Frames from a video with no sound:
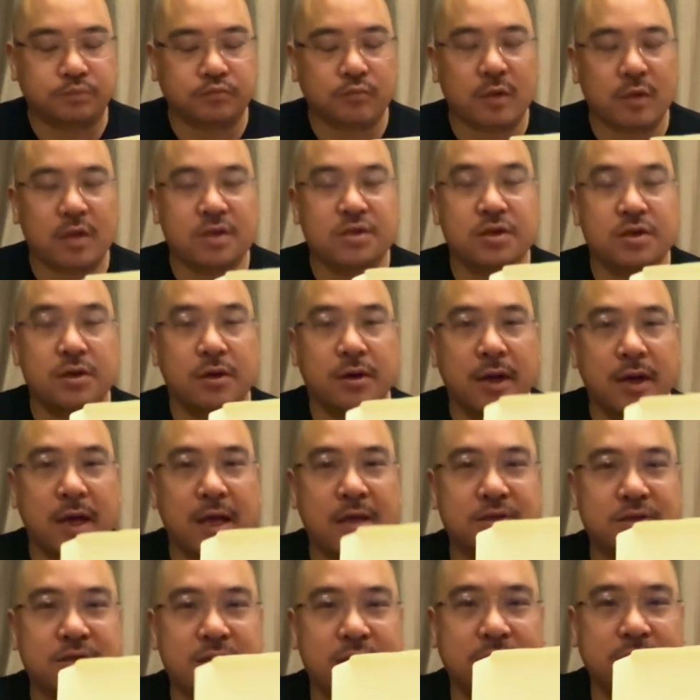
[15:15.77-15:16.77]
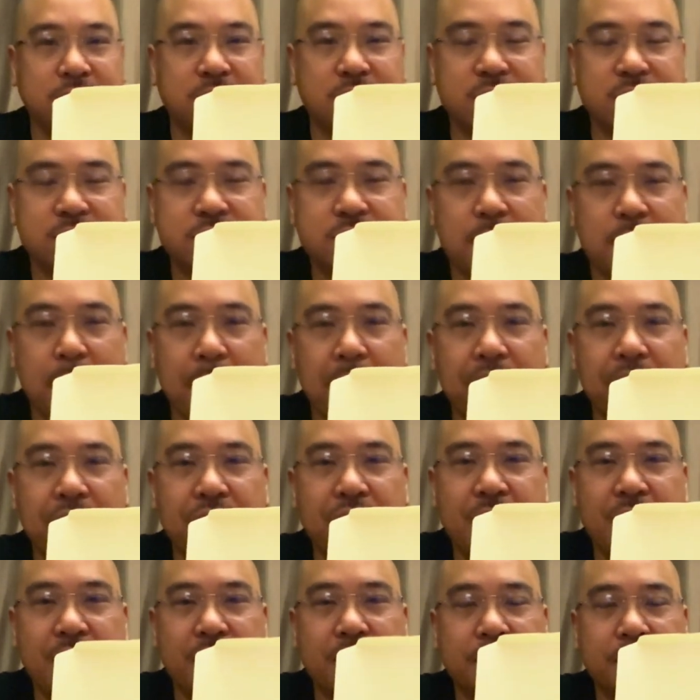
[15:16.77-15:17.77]
So it has like this
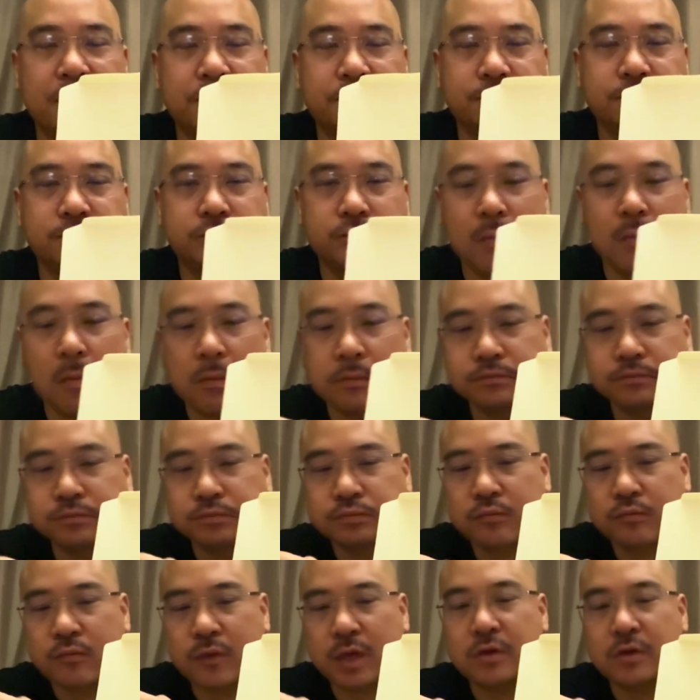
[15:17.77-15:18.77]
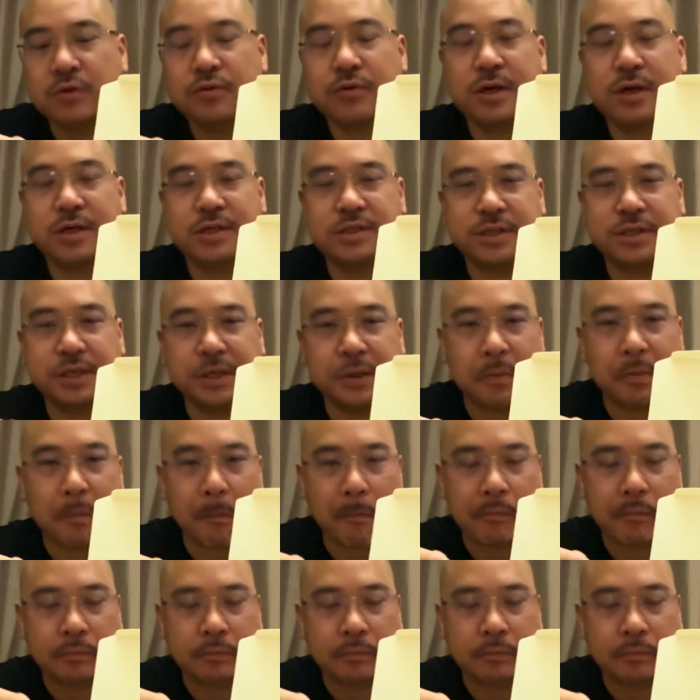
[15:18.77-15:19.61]
thick, crusty,